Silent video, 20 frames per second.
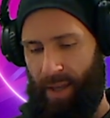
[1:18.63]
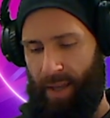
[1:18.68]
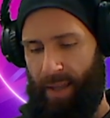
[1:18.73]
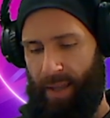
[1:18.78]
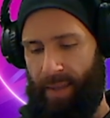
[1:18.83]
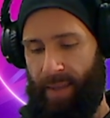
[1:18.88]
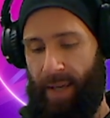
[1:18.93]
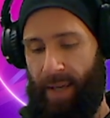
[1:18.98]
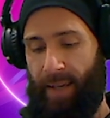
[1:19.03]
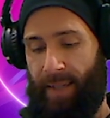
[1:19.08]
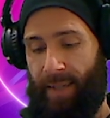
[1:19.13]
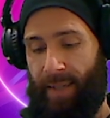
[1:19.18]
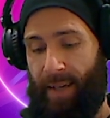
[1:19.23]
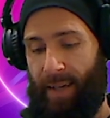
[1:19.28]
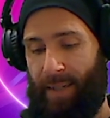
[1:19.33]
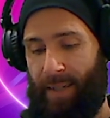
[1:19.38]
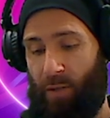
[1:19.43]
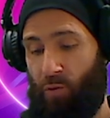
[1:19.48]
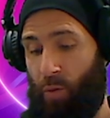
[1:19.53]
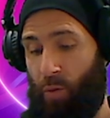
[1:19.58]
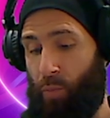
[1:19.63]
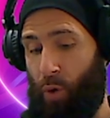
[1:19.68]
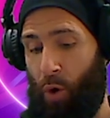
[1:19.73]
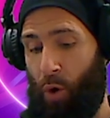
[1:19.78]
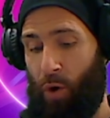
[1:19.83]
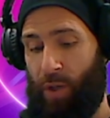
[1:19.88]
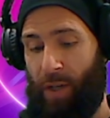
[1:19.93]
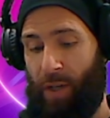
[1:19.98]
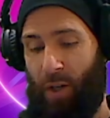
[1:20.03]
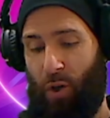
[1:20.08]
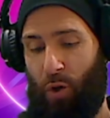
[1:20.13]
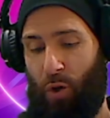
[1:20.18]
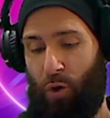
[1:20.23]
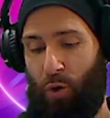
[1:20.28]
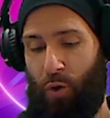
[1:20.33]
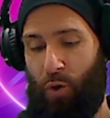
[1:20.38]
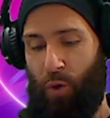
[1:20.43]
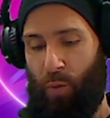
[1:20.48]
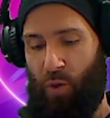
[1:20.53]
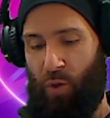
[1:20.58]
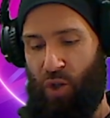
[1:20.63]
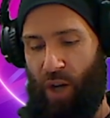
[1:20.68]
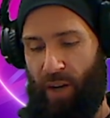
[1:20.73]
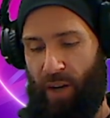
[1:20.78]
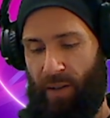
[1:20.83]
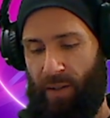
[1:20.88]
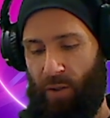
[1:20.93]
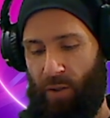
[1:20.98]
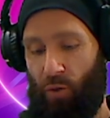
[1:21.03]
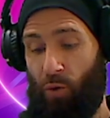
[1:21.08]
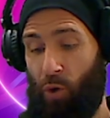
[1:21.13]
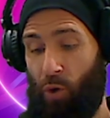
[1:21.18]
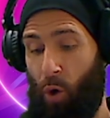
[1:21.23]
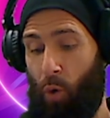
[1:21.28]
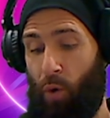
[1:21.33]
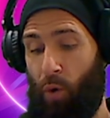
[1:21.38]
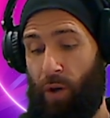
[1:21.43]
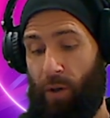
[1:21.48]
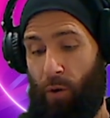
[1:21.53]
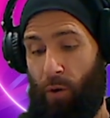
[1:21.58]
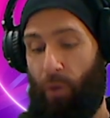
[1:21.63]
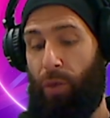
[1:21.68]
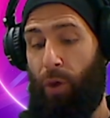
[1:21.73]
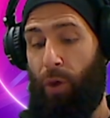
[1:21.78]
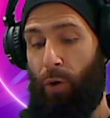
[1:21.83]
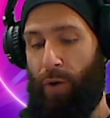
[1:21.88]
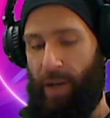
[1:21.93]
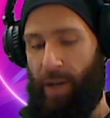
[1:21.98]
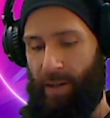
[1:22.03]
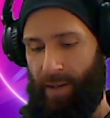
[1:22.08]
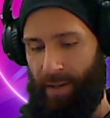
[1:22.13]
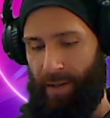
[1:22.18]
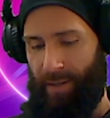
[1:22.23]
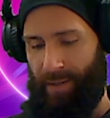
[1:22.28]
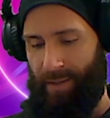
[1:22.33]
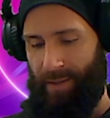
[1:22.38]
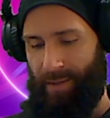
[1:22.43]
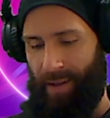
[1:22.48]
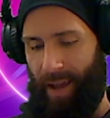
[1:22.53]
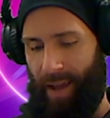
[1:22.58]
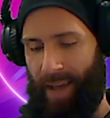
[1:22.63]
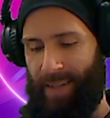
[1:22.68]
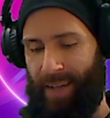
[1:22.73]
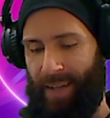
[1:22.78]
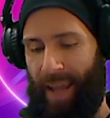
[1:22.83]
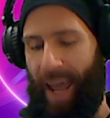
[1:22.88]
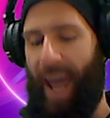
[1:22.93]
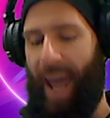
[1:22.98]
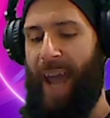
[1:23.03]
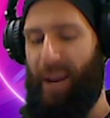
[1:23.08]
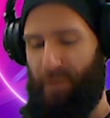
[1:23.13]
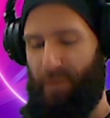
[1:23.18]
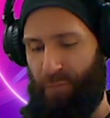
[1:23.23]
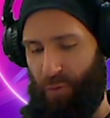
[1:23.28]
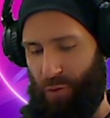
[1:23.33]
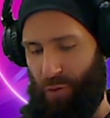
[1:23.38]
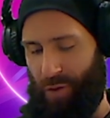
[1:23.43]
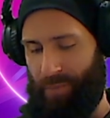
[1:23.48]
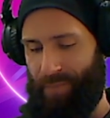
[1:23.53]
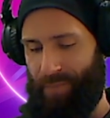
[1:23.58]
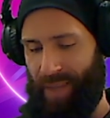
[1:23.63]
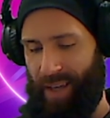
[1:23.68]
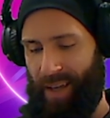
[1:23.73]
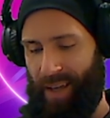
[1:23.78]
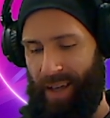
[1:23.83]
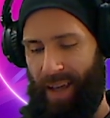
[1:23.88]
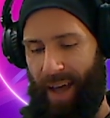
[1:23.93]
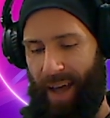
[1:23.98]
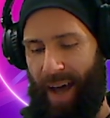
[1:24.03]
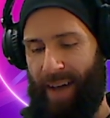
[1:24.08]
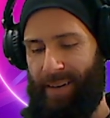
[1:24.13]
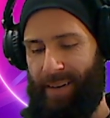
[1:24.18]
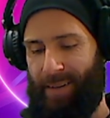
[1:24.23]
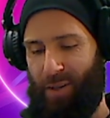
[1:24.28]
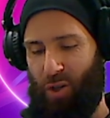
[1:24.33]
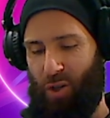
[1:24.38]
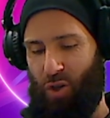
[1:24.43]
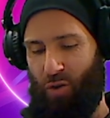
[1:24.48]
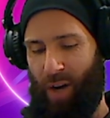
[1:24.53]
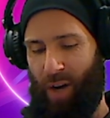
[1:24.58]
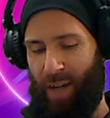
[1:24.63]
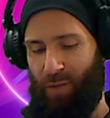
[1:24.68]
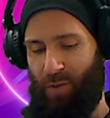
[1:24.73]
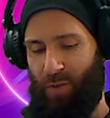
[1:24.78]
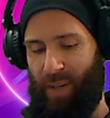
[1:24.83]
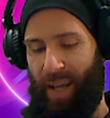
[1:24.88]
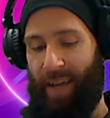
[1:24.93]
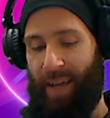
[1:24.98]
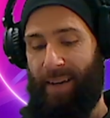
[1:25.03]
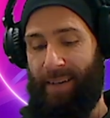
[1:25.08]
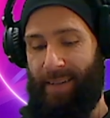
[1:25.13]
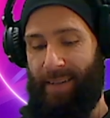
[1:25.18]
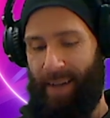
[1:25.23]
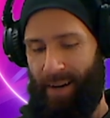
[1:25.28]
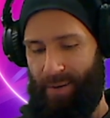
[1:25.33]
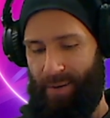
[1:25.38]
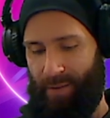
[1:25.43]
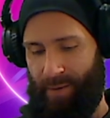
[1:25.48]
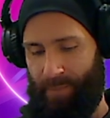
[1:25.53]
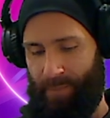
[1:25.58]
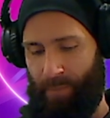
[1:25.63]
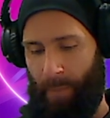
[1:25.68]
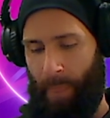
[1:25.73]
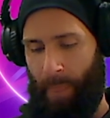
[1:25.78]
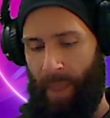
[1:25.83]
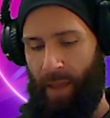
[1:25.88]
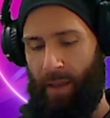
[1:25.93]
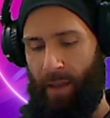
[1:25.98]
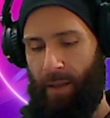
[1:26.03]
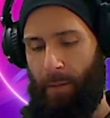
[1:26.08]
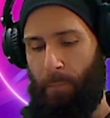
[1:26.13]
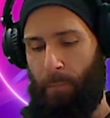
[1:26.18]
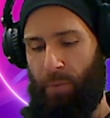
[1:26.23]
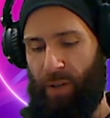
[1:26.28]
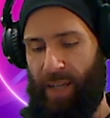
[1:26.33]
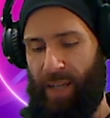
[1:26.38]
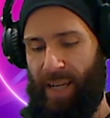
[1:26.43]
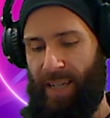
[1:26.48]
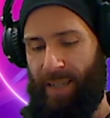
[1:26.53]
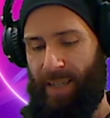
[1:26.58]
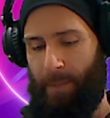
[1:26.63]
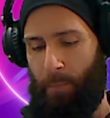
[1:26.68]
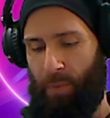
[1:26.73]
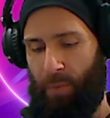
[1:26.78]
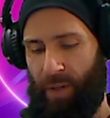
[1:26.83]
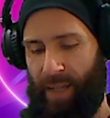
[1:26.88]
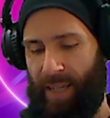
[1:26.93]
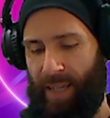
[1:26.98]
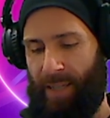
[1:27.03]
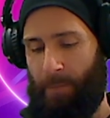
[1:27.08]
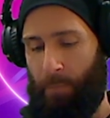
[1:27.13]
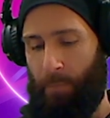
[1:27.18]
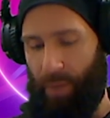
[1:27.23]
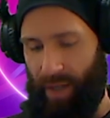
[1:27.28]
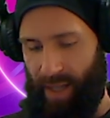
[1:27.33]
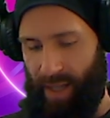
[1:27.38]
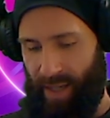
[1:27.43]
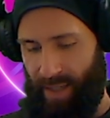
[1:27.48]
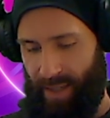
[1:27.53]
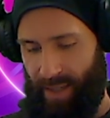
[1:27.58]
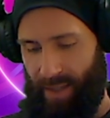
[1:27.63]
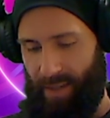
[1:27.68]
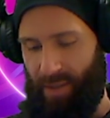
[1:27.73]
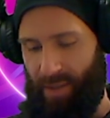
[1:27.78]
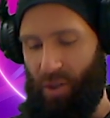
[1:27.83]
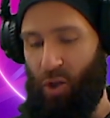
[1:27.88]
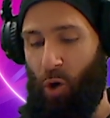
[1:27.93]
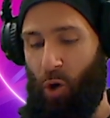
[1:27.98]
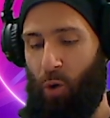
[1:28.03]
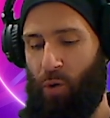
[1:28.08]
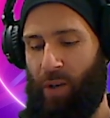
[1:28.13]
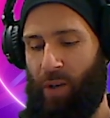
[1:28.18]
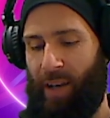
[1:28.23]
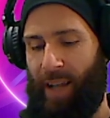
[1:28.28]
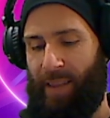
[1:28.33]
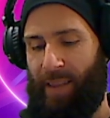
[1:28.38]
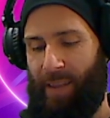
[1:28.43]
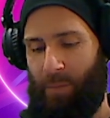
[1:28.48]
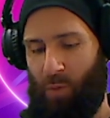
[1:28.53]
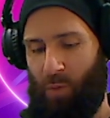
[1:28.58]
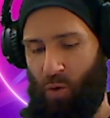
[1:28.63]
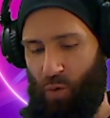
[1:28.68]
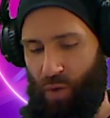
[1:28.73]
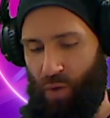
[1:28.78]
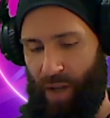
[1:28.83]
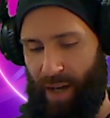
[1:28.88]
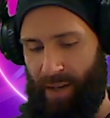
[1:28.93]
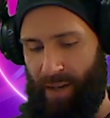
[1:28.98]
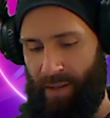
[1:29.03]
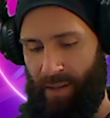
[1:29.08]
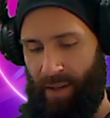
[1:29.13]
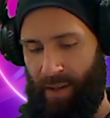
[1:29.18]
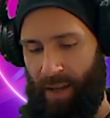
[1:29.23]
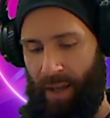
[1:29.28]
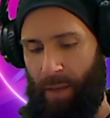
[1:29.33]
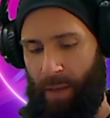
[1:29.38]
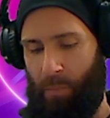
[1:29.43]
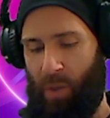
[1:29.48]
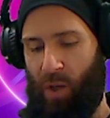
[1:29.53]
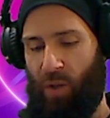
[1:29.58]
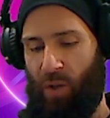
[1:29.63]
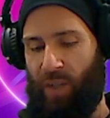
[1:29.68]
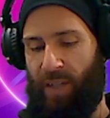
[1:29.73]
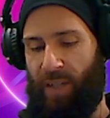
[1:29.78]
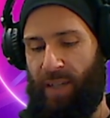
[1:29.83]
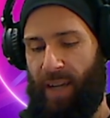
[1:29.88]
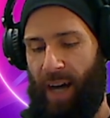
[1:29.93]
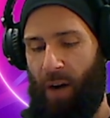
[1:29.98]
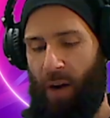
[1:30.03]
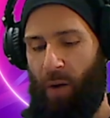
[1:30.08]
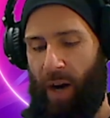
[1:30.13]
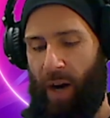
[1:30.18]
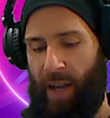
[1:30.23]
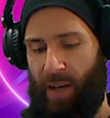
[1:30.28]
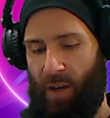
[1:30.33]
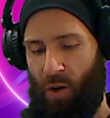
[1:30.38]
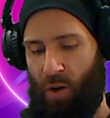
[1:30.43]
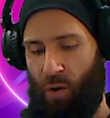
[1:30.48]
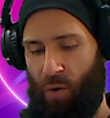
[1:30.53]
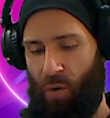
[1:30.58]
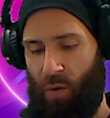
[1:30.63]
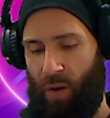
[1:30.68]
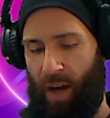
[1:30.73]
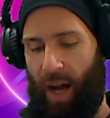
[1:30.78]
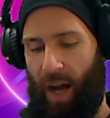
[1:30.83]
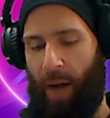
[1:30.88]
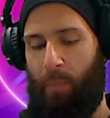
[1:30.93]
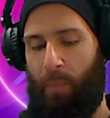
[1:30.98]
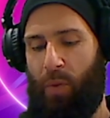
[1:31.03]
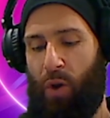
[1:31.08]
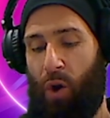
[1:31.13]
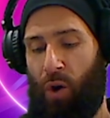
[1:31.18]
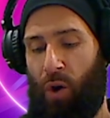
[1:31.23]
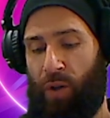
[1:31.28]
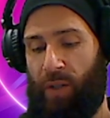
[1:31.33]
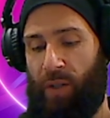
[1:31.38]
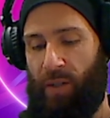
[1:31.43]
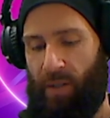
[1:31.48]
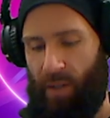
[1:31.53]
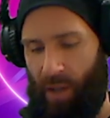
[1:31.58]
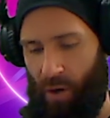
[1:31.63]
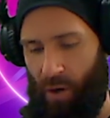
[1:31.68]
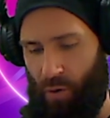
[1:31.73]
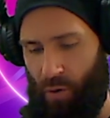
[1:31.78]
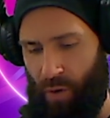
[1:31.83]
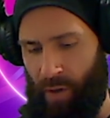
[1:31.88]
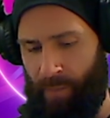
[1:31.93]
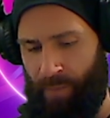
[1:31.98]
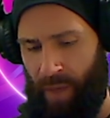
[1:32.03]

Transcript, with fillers: They discussed reporting your YouTube channel to local authorities as hateful and try to take it down. Please, please, please don't let them do that. Because now I know I'm not alone.